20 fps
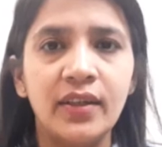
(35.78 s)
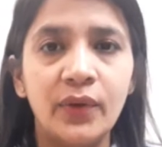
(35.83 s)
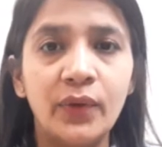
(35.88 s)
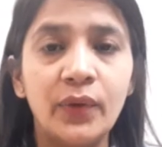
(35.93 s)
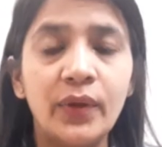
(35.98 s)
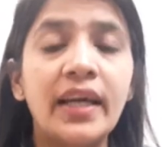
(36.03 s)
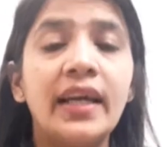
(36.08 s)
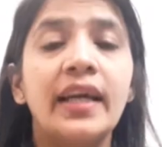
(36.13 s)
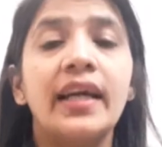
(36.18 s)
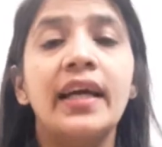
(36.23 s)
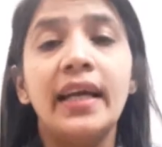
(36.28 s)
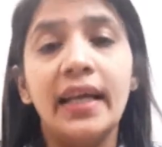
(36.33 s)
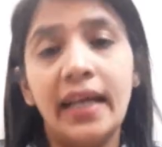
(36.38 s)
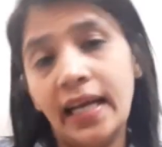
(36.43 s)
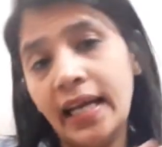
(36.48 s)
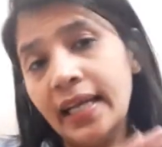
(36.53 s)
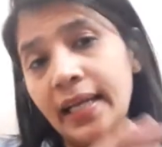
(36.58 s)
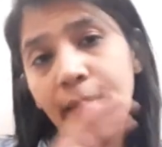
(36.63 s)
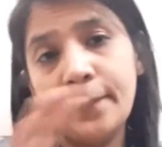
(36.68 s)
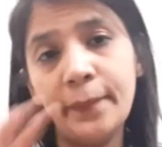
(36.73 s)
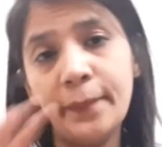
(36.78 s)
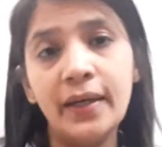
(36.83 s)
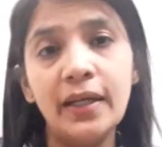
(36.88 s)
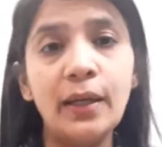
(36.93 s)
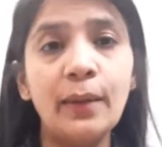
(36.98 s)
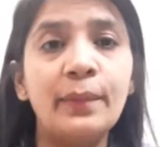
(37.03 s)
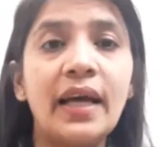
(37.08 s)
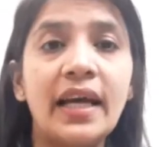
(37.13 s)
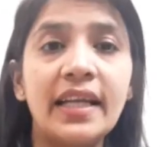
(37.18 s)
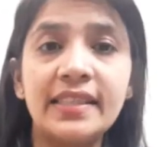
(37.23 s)
Okay, in a
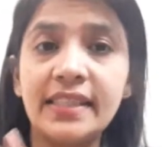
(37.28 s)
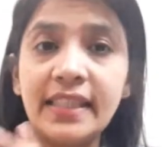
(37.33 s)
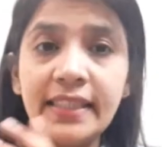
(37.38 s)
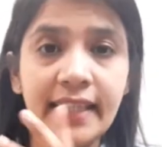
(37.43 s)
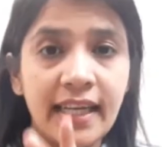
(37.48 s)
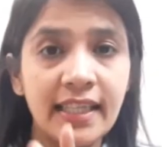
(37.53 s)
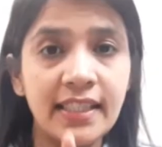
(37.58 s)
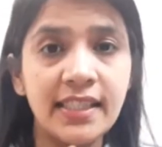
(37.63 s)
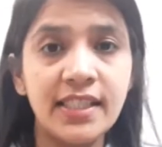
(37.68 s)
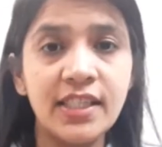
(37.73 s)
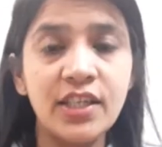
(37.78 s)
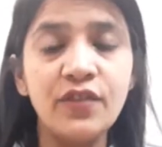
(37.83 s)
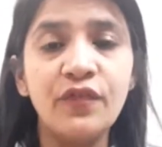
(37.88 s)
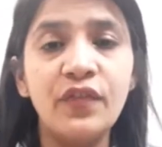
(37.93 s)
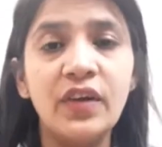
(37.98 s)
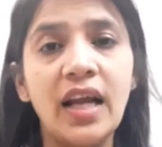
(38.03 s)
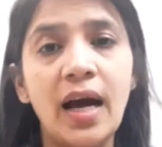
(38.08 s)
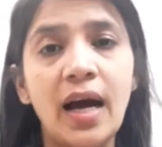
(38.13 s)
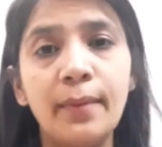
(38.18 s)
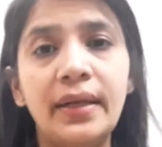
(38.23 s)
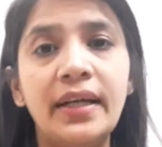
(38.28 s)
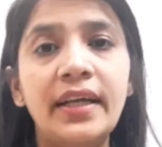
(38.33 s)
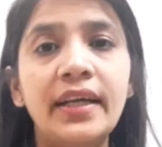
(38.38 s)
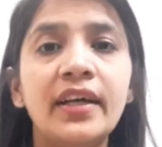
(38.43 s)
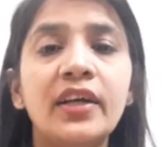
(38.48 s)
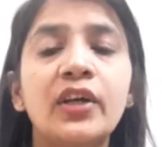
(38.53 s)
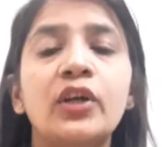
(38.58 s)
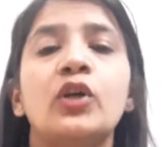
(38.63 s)
bulb there is a tungsten filament